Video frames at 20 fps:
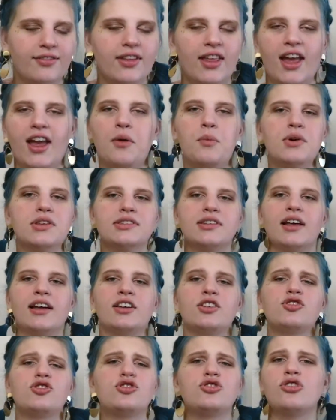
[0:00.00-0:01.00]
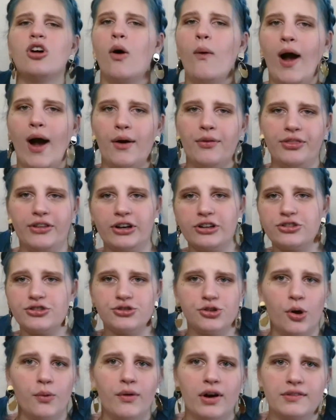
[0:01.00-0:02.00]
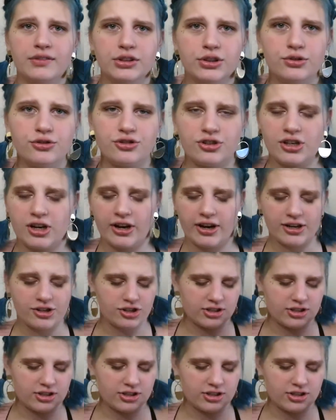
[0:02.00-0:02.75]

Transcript: It was like so out there, so revolutionary,